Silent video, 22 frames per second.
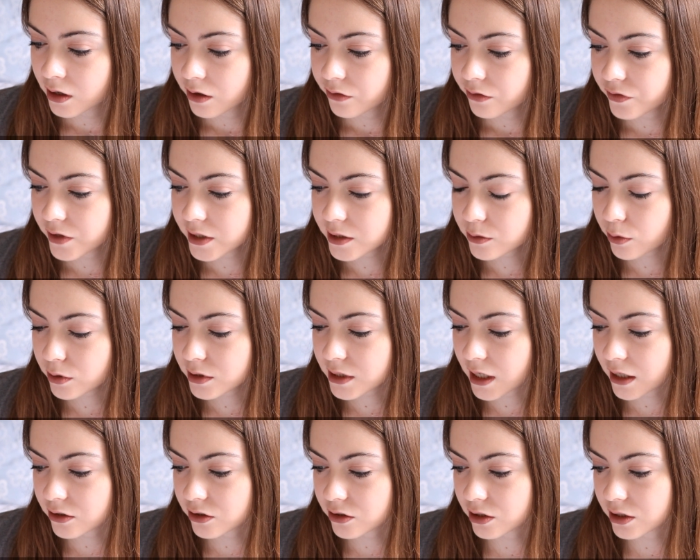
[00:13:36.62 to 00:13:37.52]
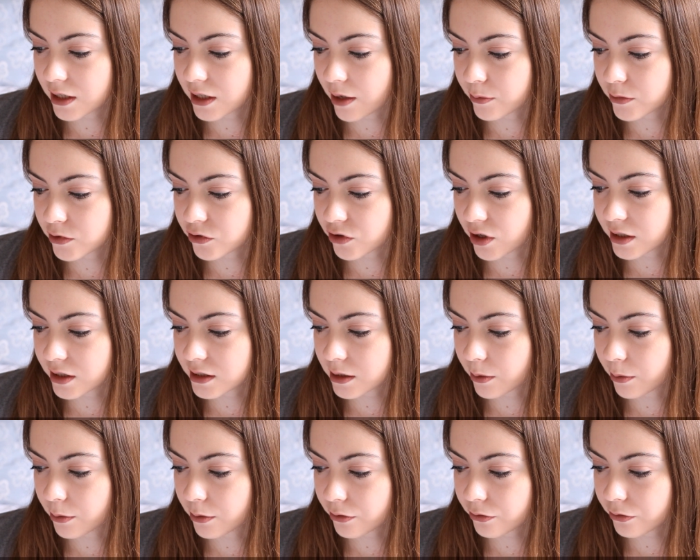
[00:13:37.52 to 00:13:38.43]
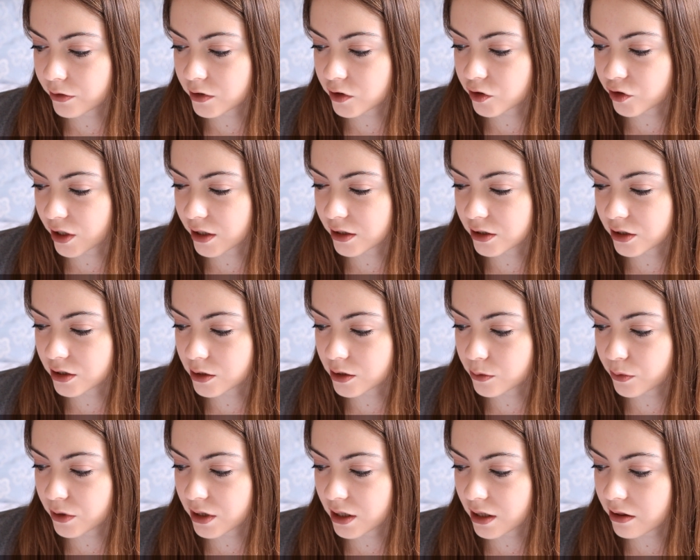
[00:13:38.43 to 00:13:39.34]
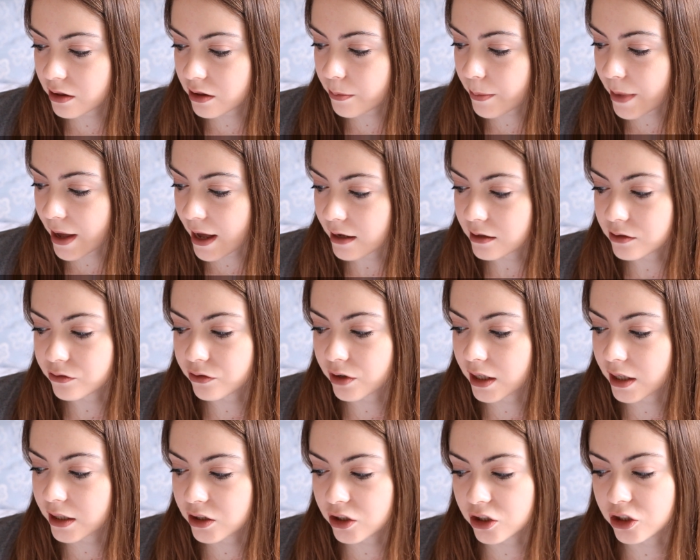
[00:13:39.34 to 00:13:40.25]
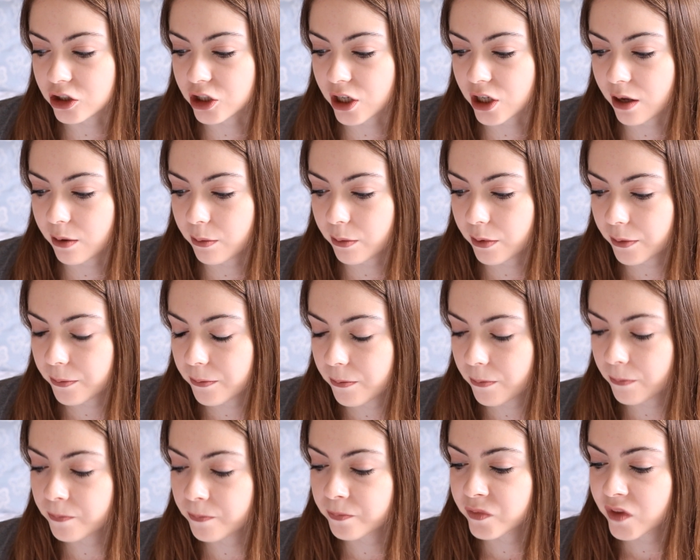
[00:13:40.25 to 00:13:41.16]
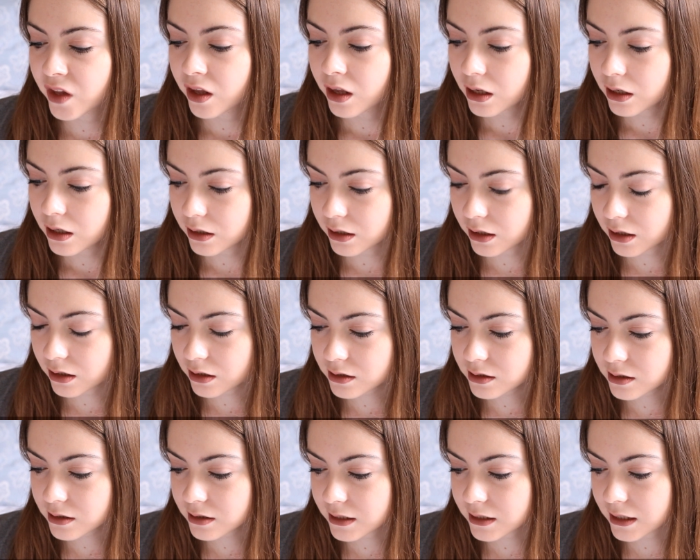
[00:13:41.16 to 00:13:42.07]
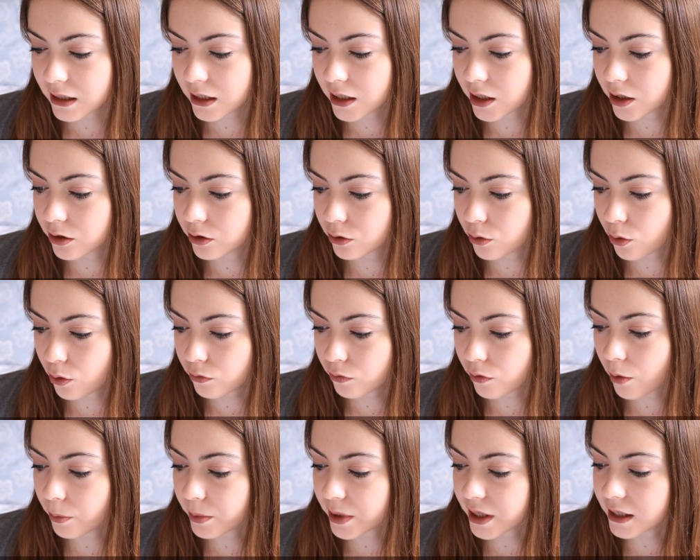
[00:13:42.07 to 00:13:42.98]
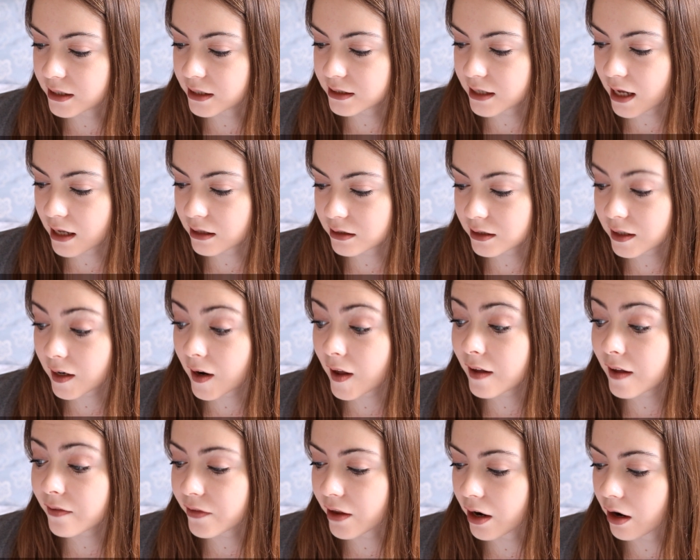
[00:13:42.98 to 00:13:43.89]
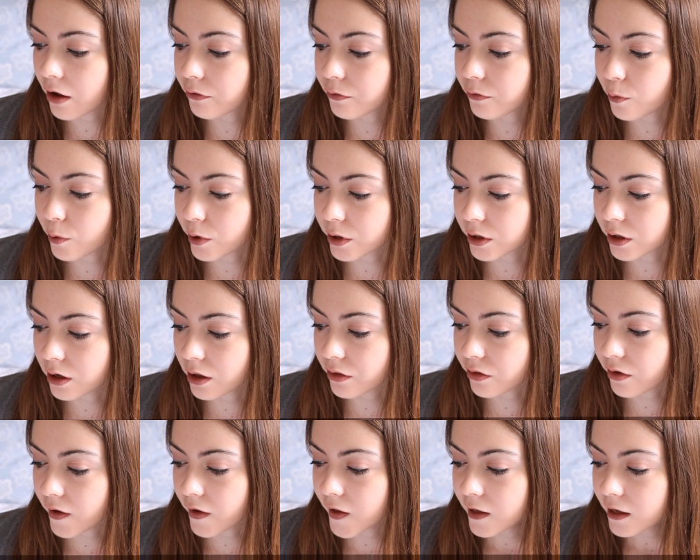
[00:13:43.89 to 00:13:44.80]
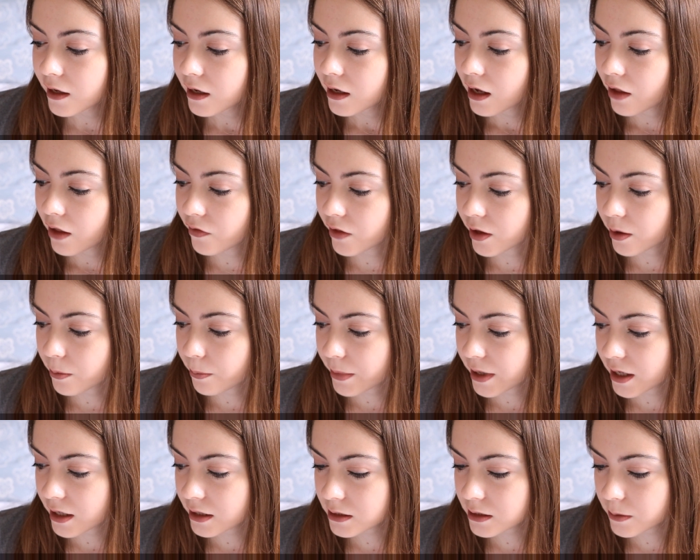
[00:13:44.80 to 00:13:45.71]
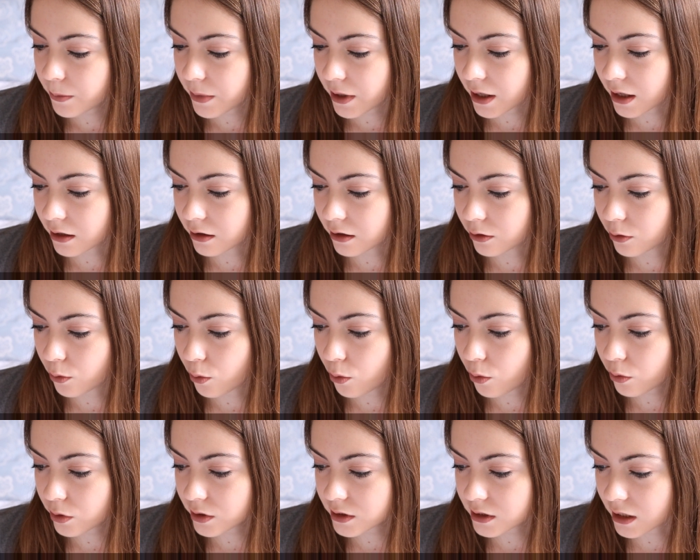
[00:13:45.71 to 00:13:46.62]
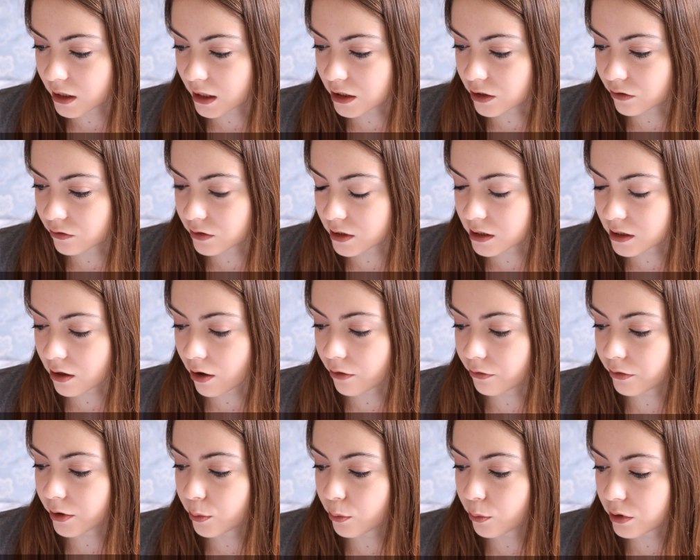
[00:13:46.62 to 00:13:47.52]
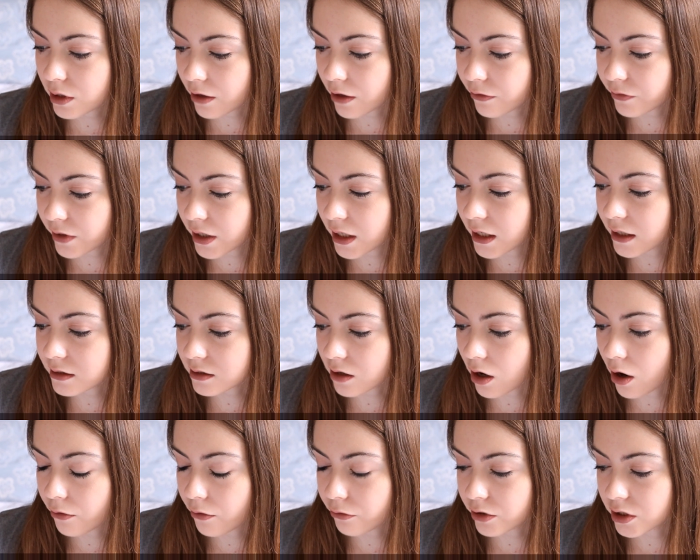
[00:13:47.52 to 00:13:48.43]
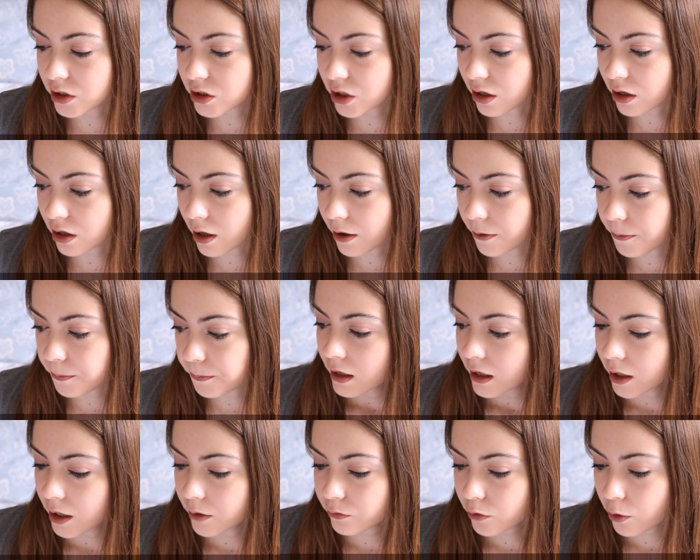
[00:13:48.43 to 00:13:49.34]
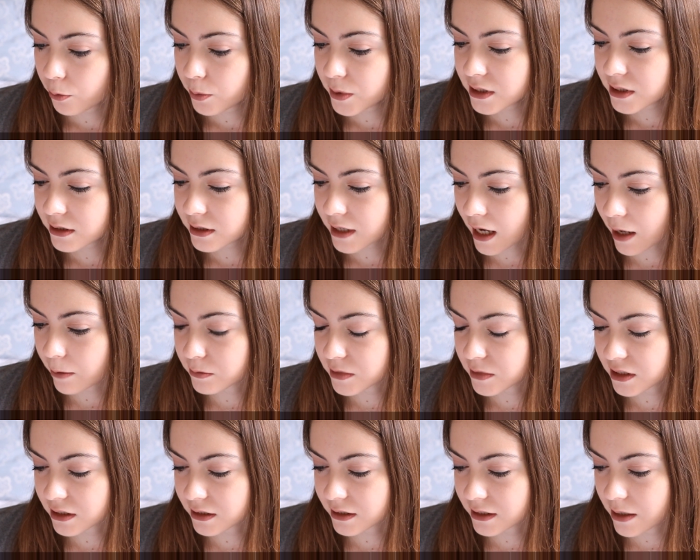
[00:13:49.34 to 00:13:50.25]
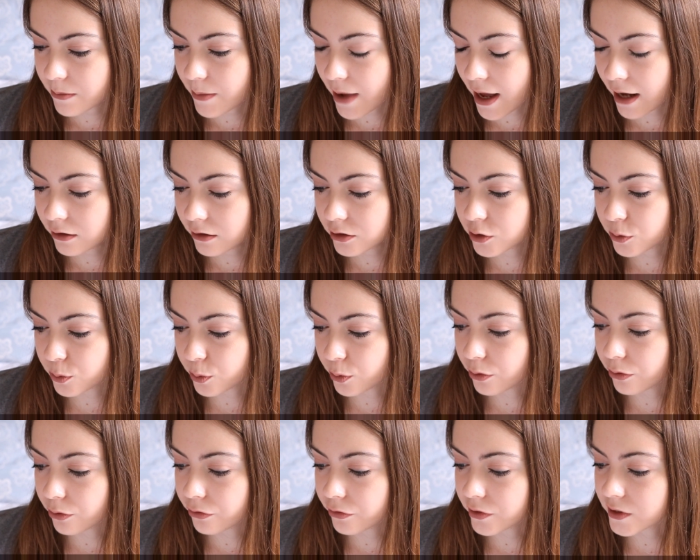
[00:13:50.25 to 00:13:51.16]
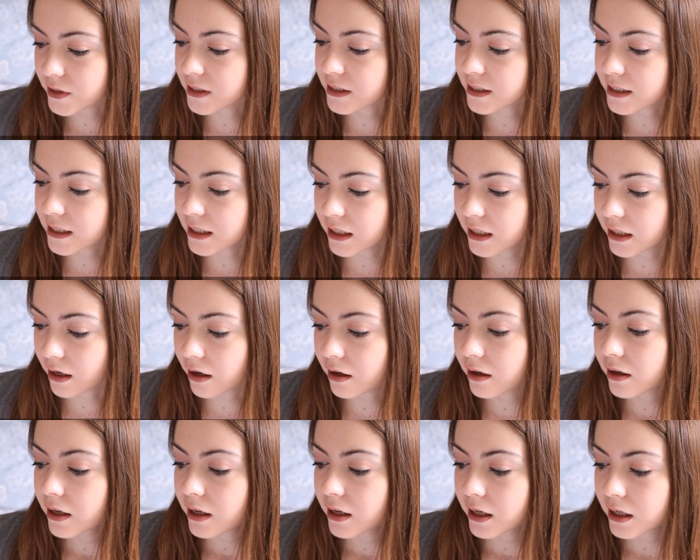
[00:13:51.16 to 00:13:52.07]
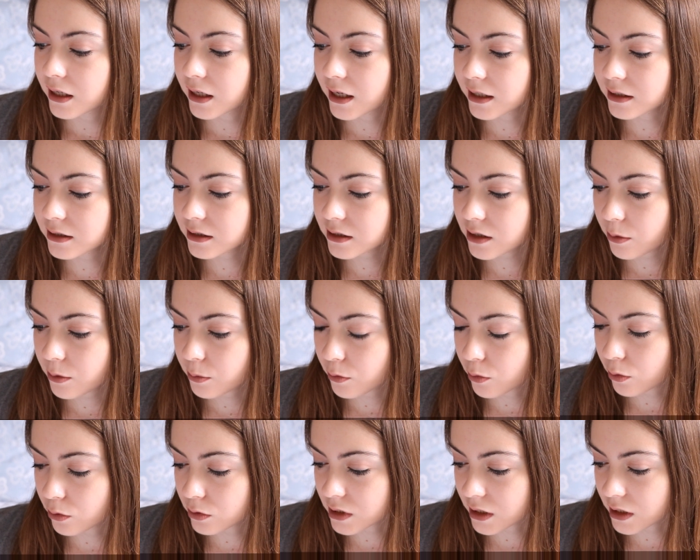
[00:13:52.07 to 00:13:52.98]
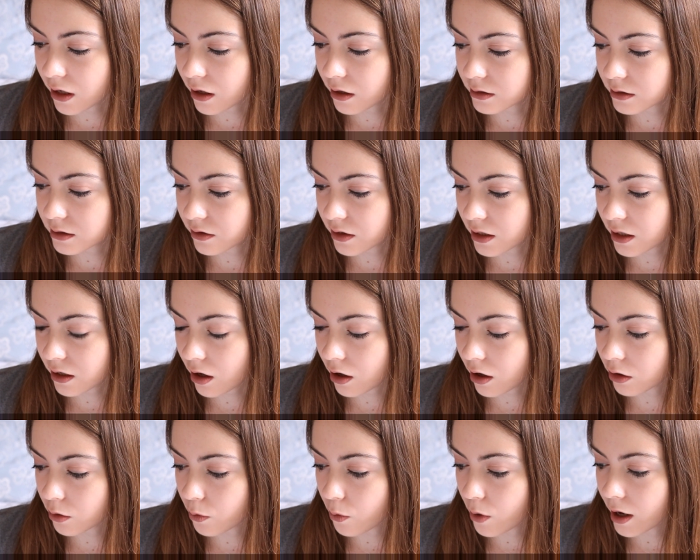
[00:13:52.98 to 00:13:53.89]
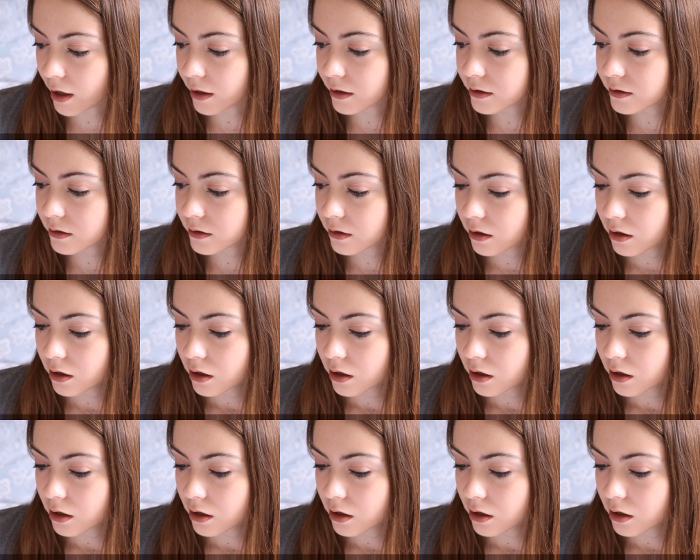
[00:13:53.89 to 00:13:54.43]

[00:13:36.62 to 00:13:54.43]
This quotation demonstrates some of the frustrations within the pair's relationship. Neither Cecilia nor Robbie has yet declared their love for one another, and they appear to be in an awkward stage of discovering what their feelings are for each other. In Robbie's attempts to seem eligible for Cecilia, he ends up causing her to think otherwise.